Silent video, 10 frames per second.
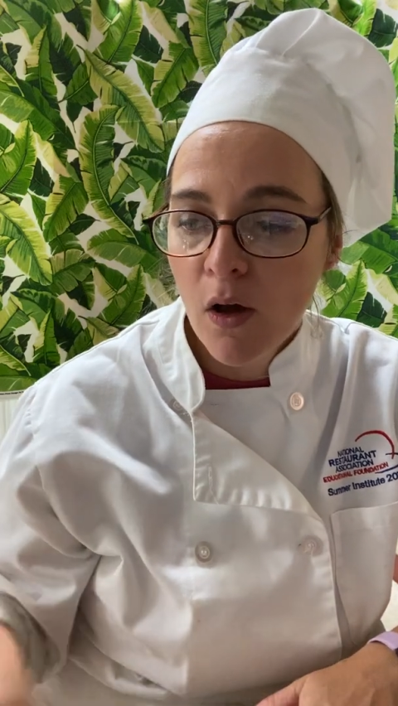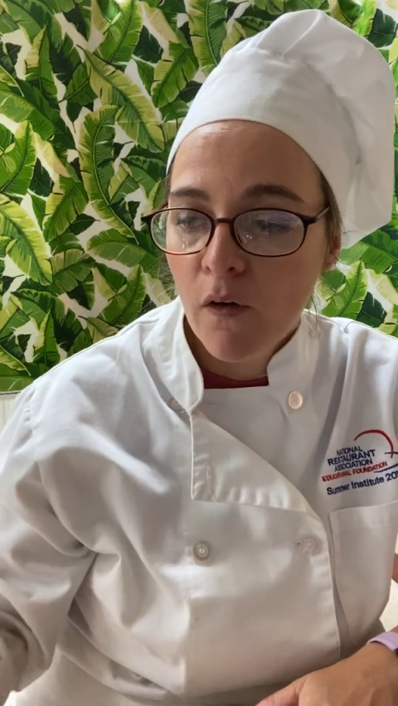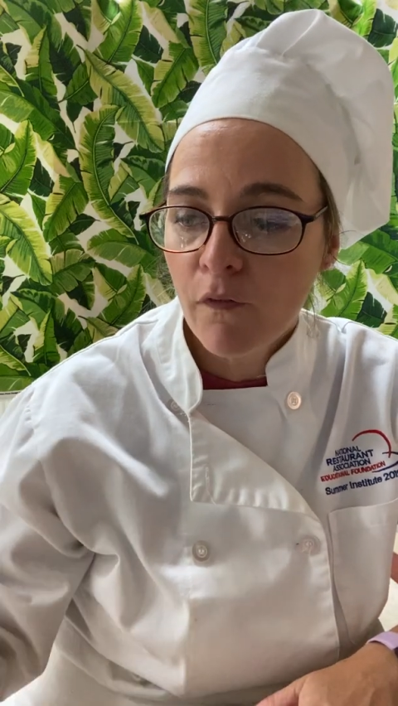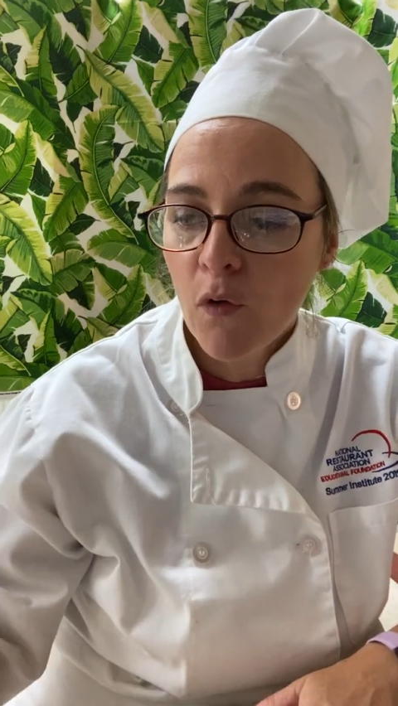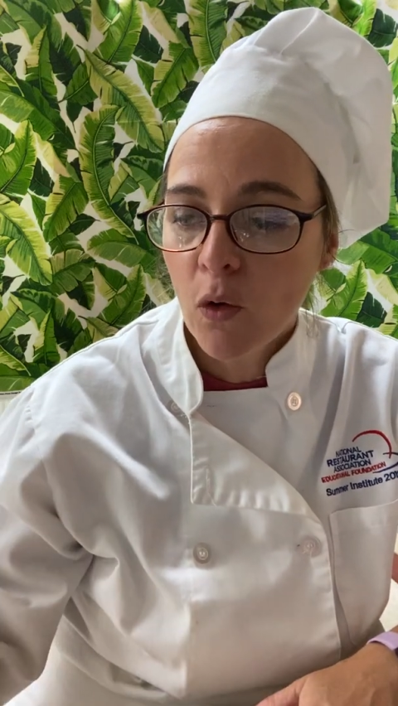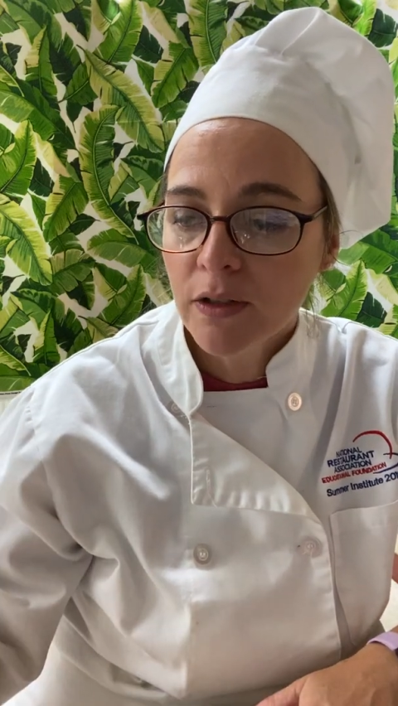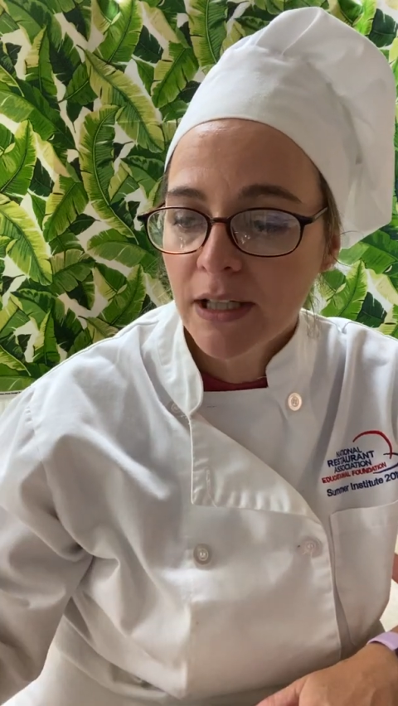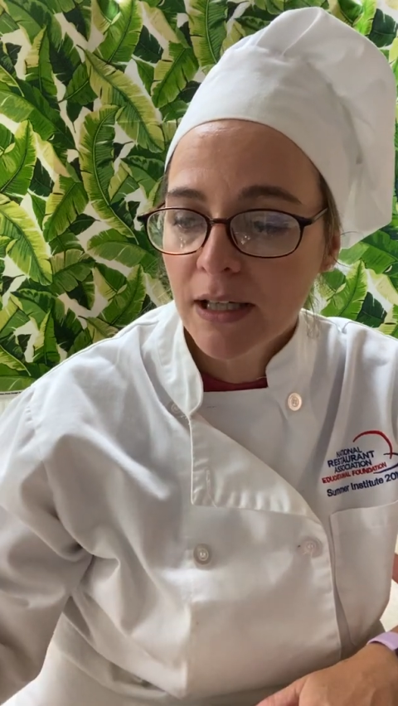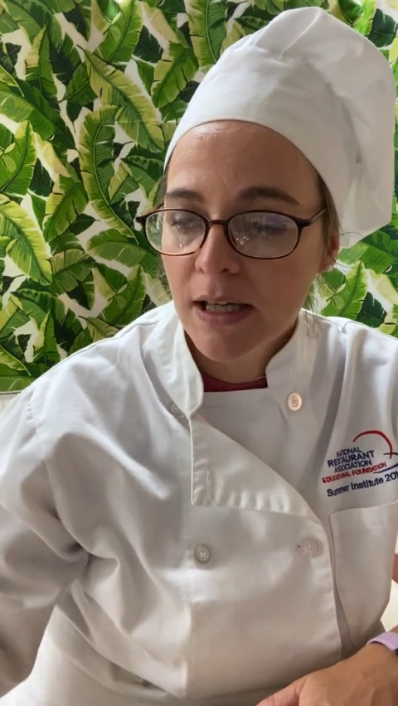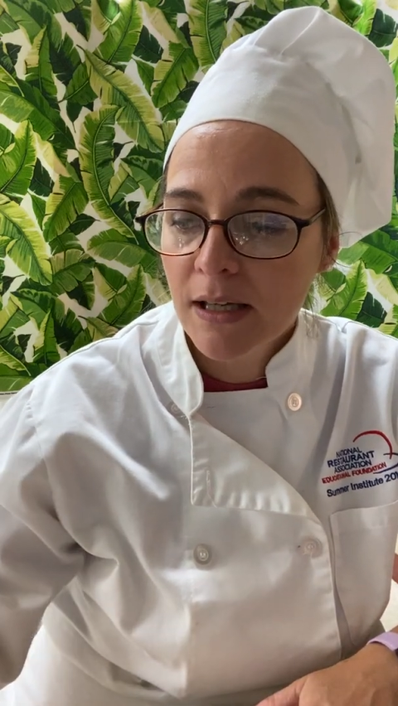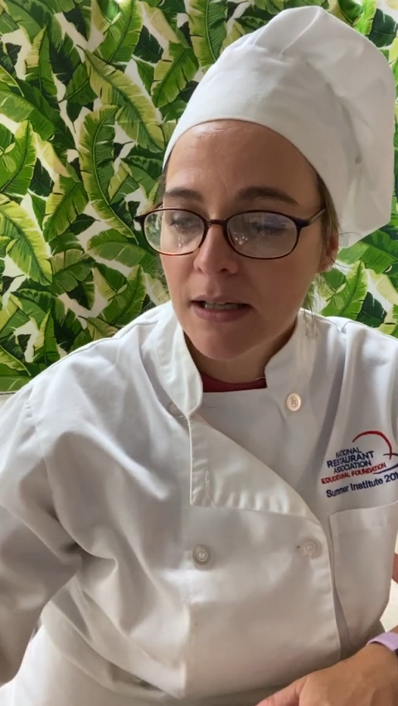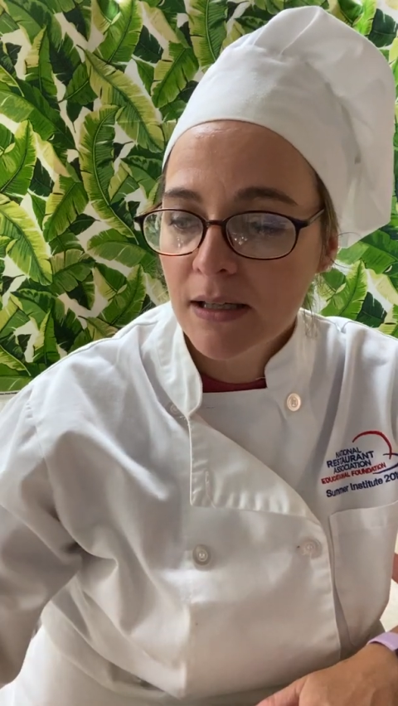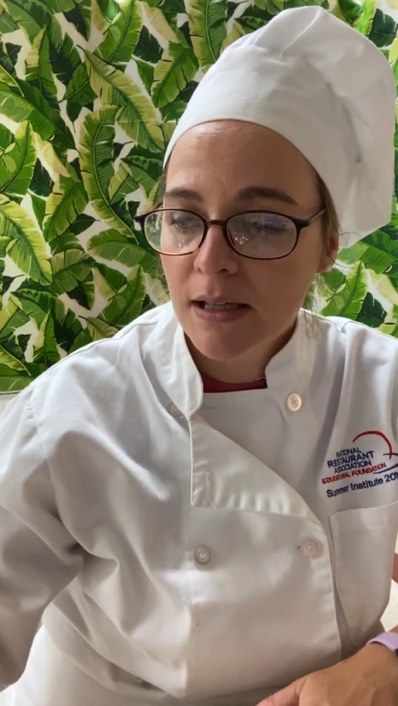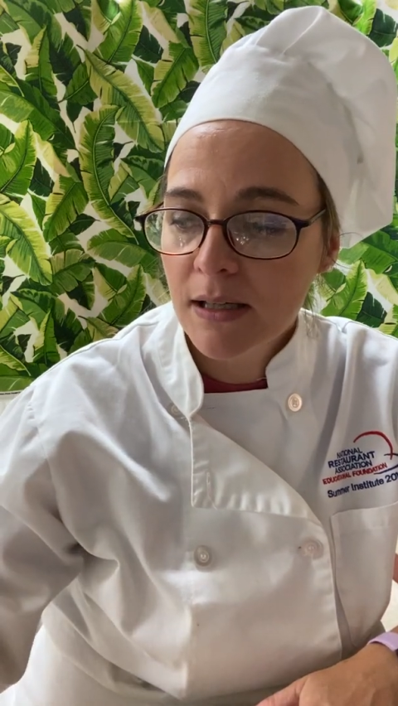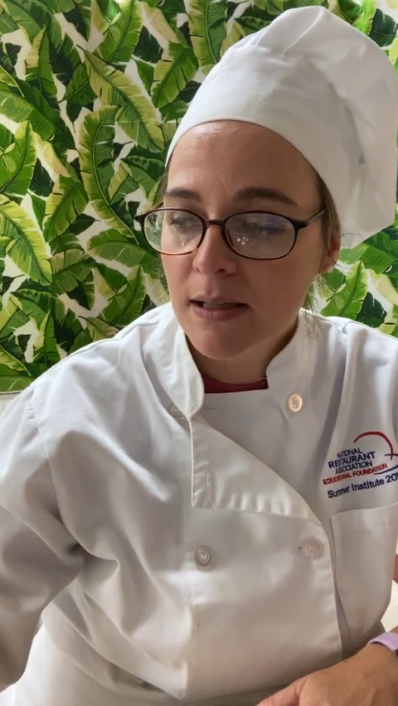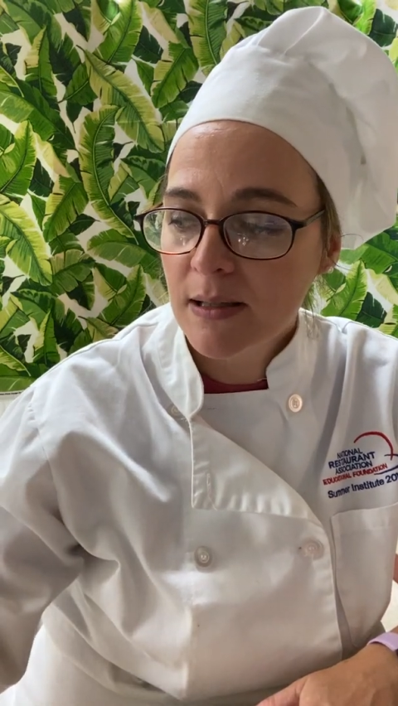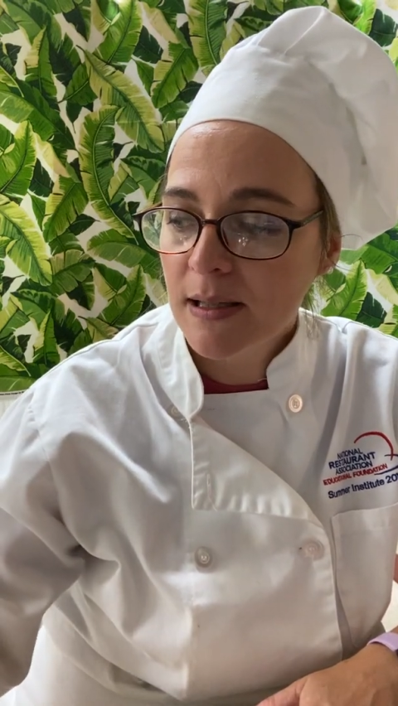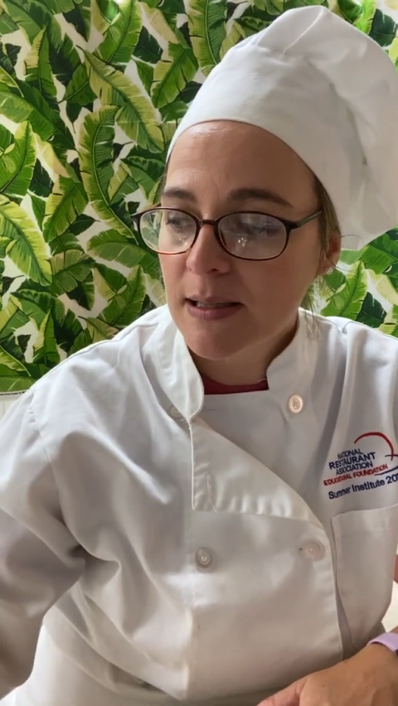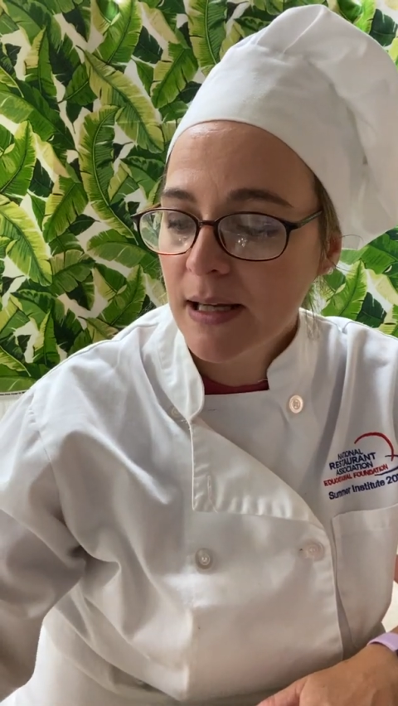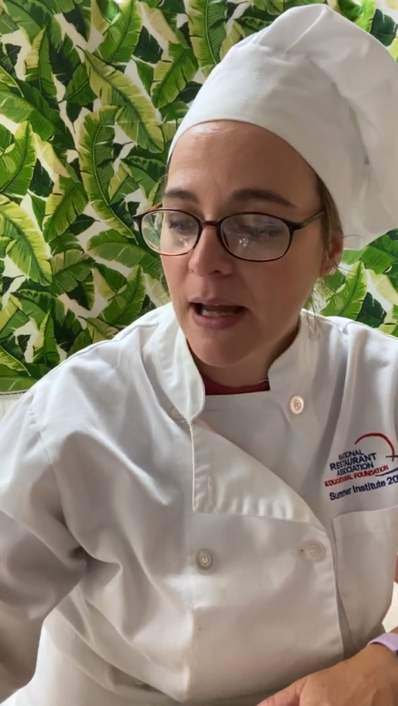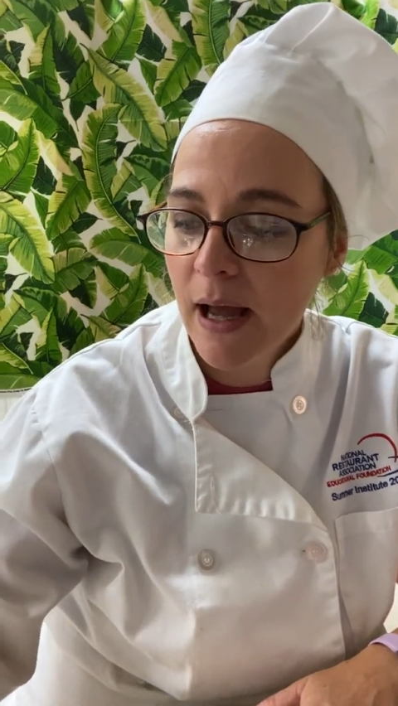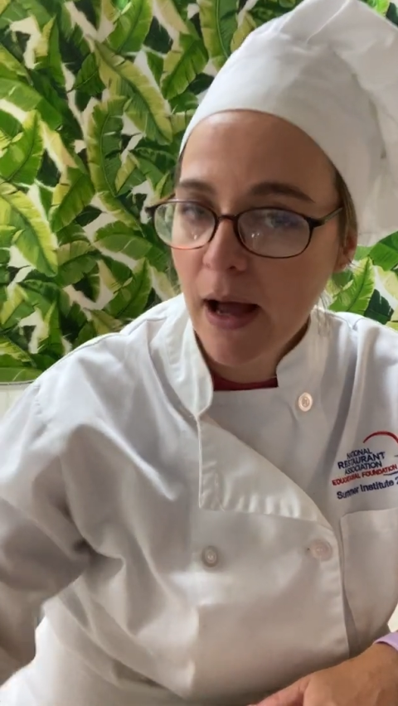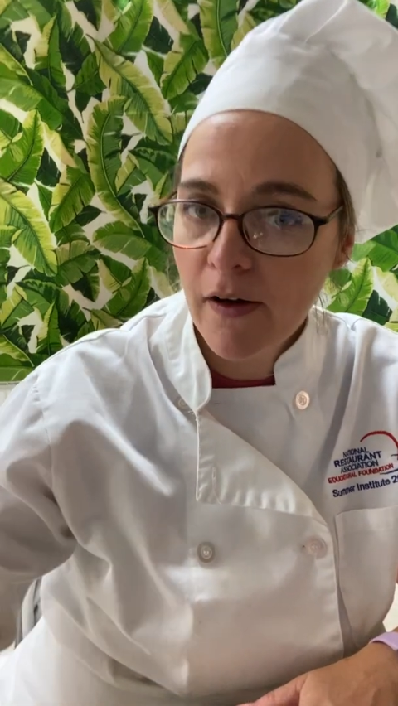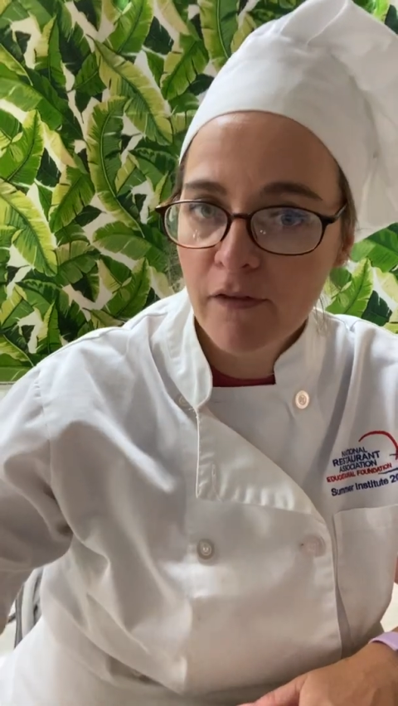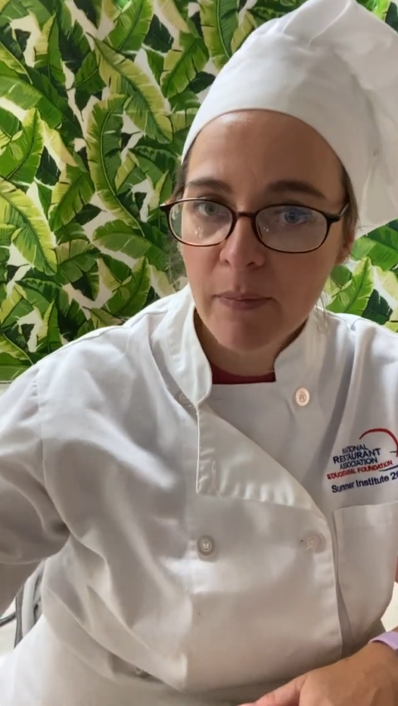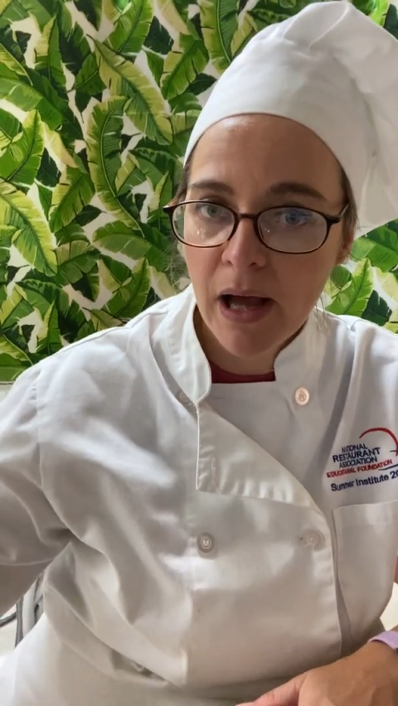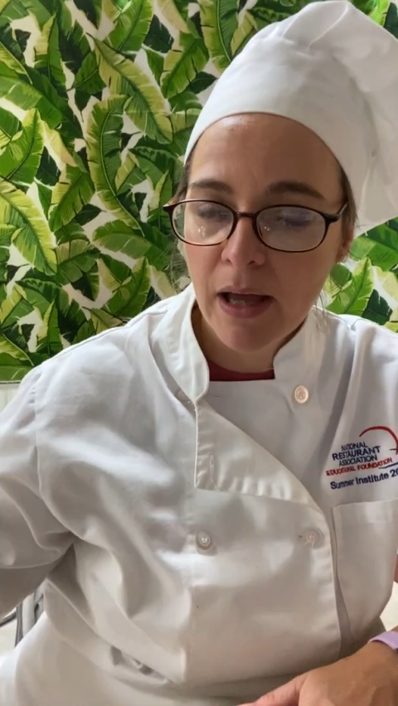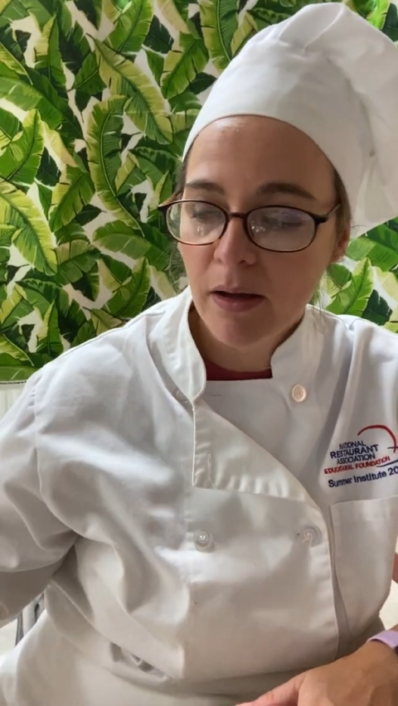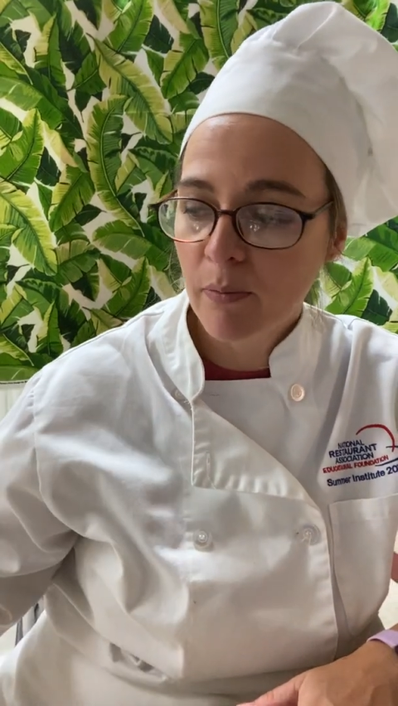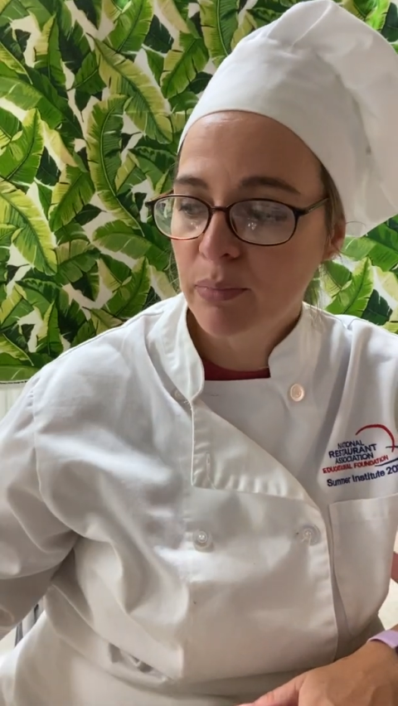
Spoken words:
Folding in is, let's say I have my